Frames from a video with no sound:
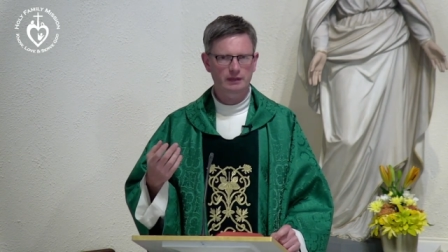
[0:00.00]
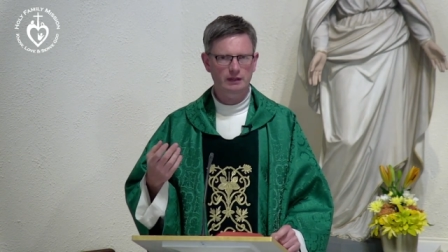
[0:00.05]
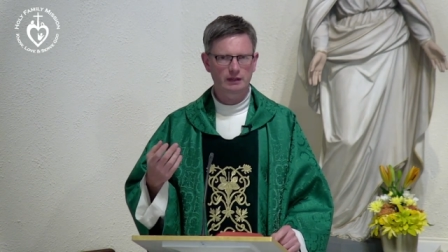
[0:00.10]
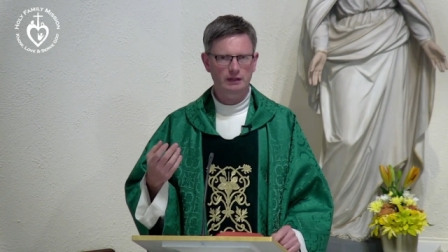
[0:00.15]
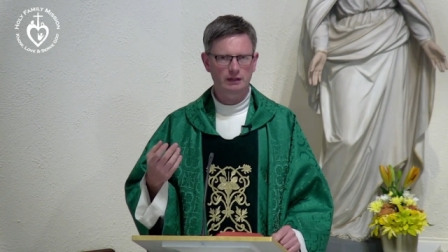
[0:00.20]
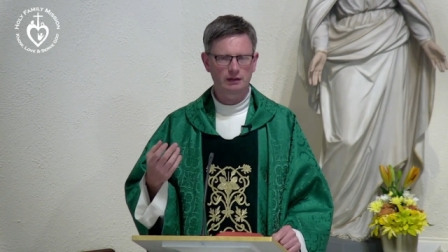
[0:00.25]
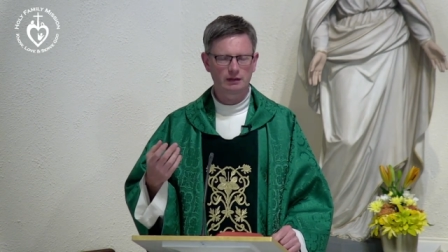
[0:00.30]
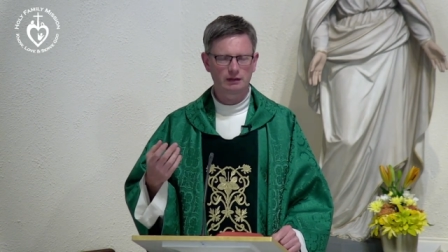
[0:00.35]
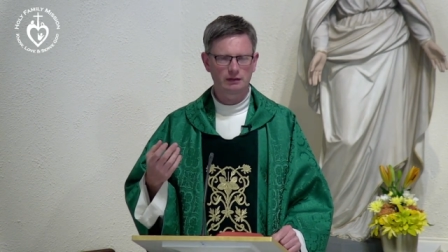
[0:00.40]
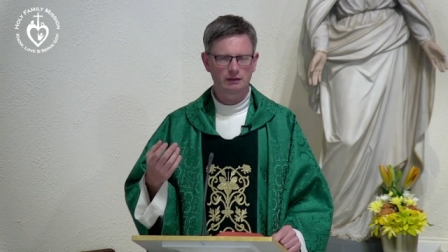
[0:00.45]

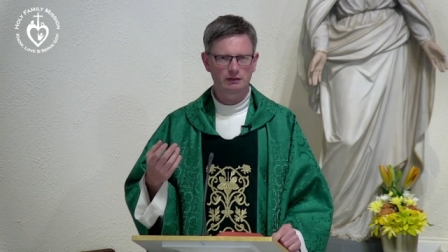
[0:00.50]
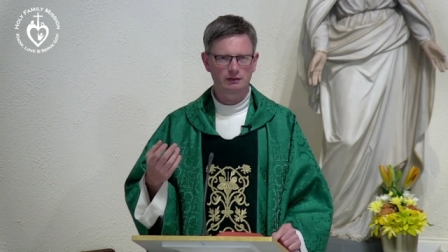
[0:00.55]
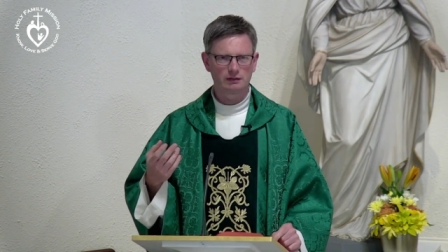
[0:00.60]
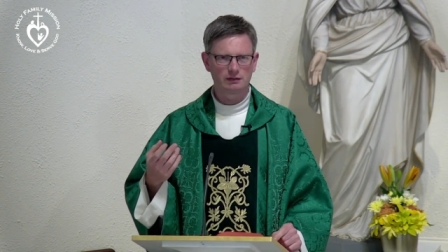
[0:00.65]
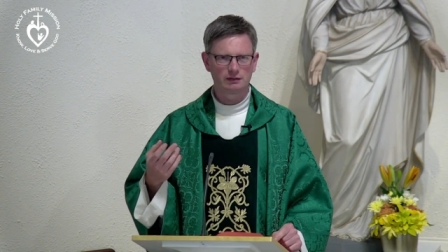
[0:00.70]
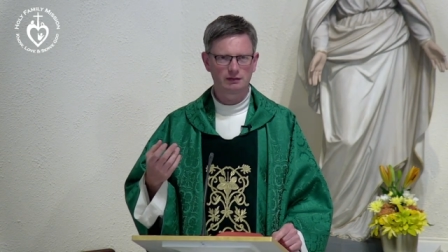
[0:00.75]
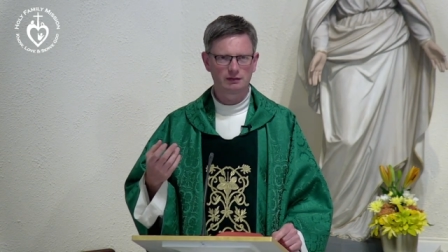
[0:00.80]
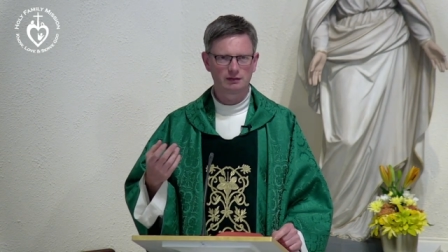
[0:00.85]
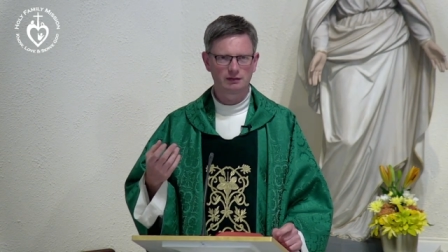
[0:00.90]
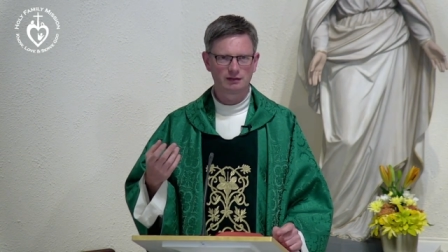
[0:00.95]
Uh,
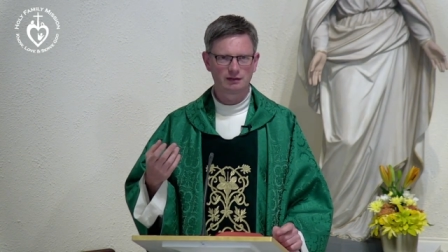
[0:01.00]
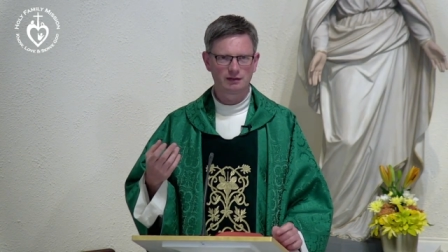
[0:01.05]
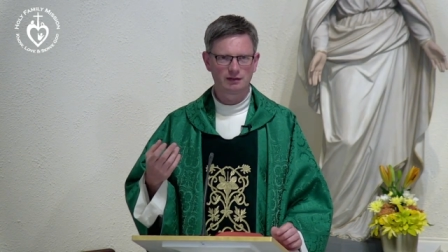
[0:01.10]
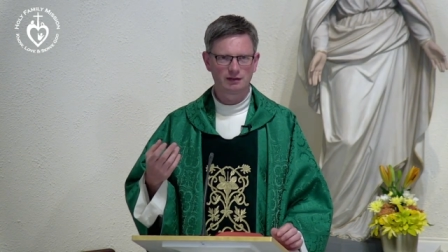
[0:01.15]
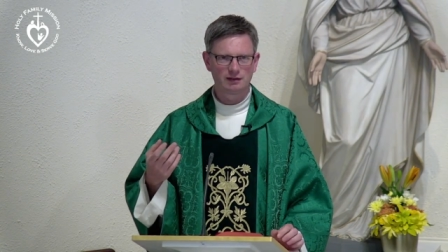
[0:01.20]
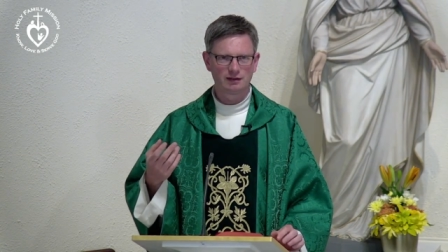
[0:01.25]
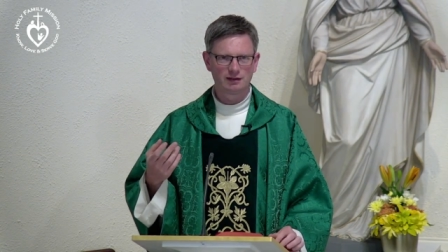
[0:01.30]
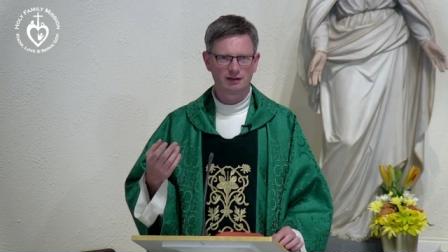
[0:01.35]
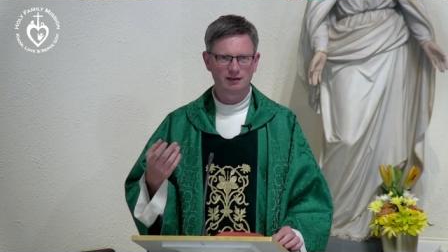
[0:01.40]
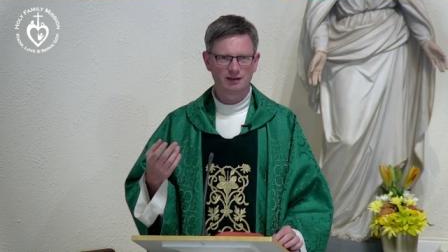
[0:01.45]

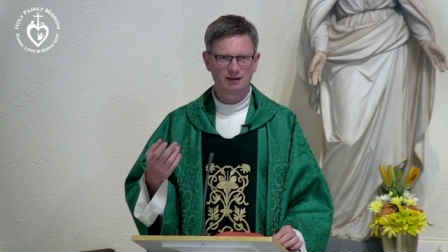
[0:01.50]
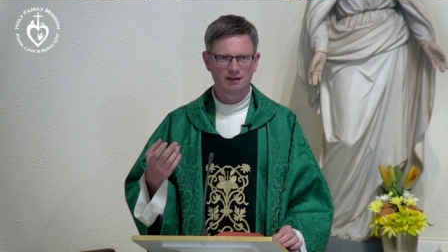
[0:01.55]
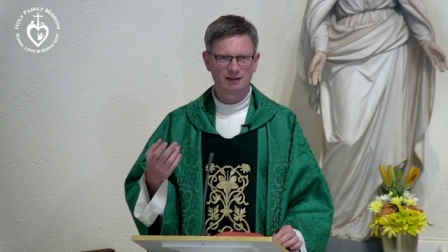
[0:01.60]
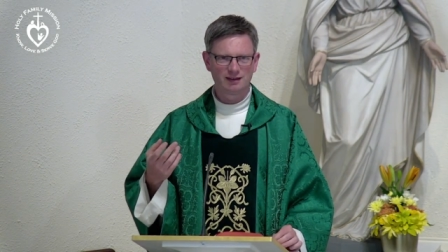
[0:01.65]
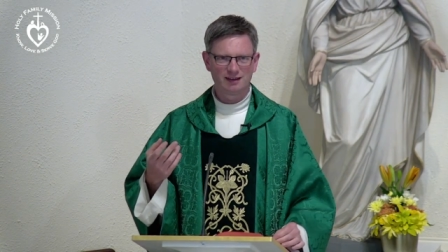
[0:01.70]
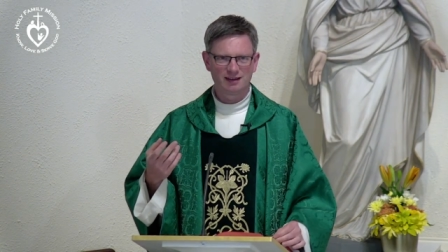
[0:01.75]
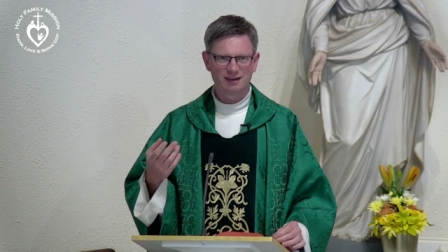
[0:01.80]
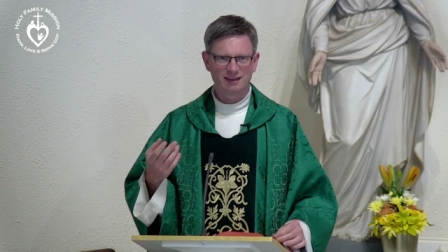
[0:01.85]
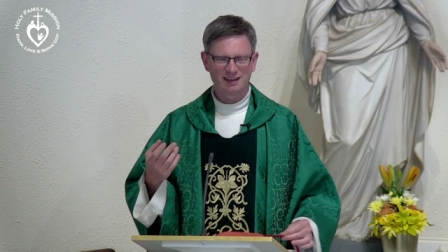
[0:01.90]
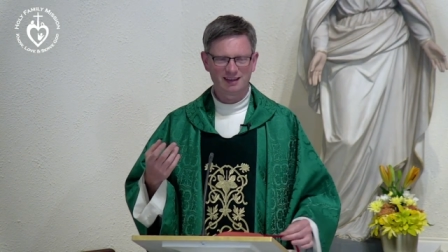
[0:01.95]

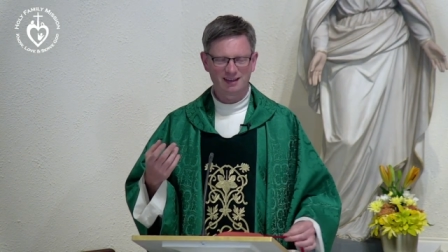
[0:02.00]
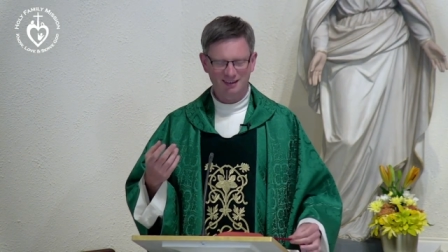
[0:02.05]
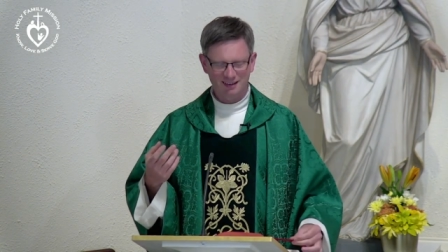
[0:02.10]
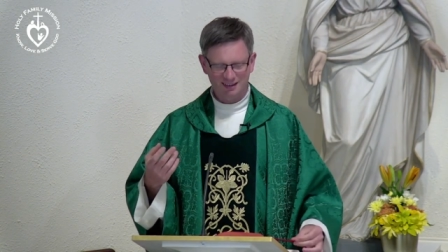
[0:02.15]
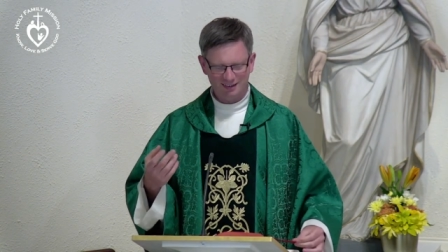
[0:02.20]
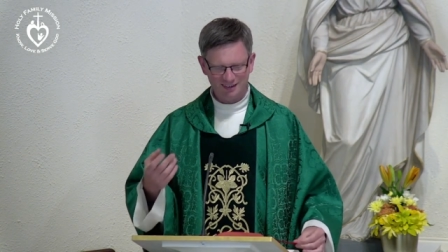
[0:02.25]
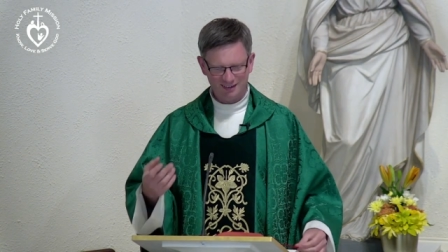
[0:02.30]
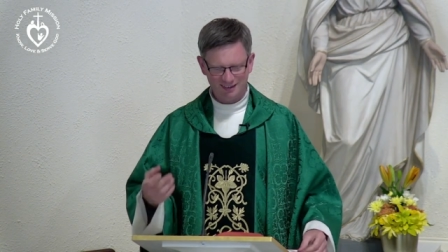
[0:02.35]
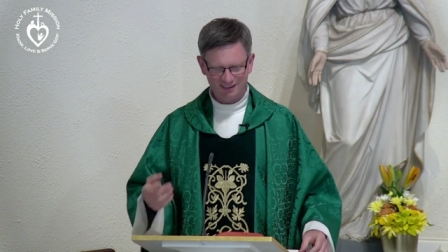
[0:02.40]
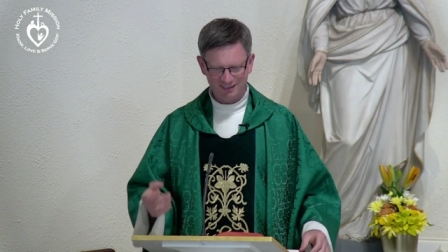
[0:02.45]

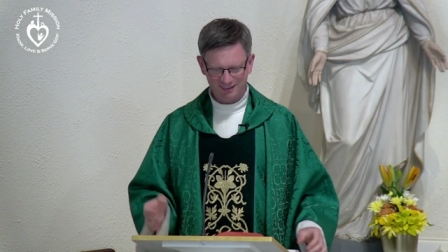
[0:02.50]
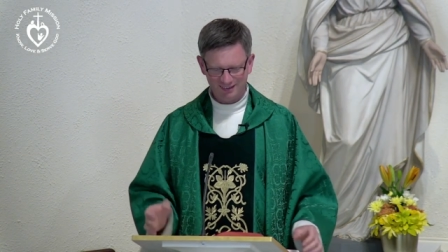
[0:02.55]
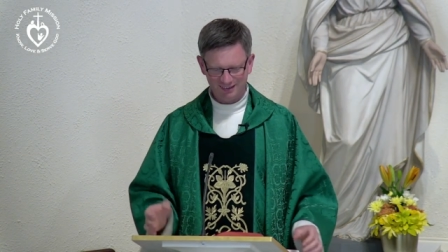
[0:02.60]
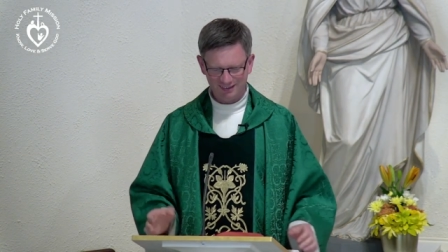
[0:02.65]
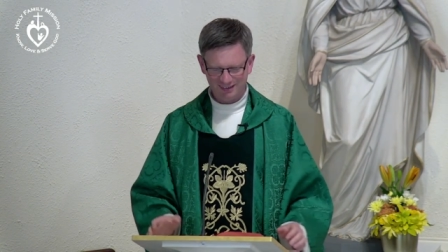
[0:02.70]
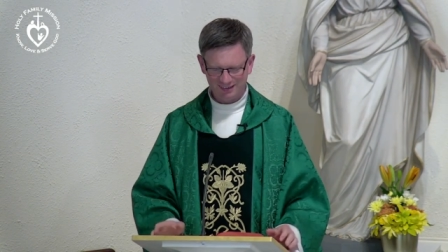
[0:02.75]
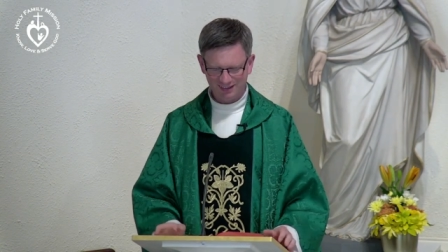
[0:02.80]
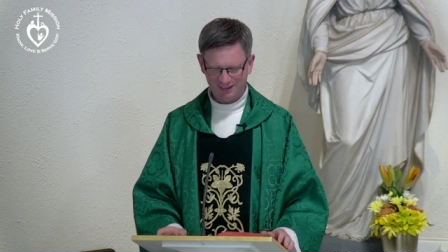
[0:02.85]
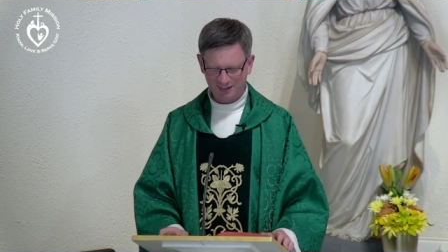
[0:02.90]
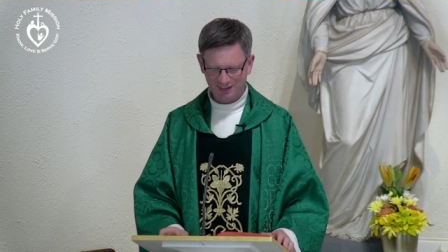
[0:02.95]

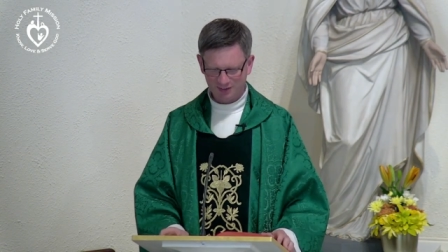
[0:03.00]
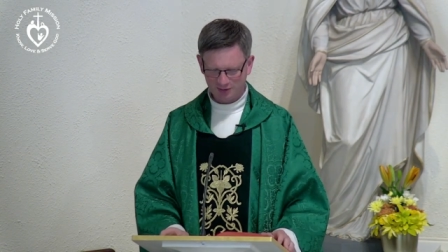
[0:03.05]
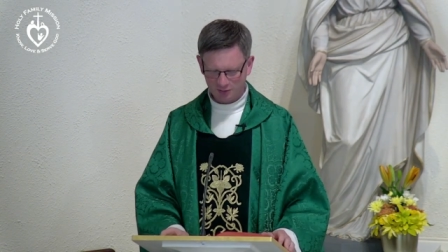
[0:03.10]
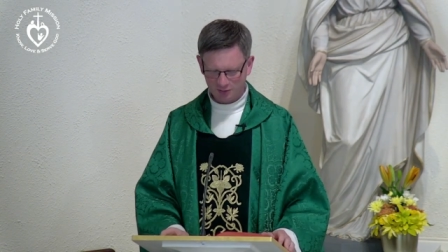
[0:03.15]
a, a good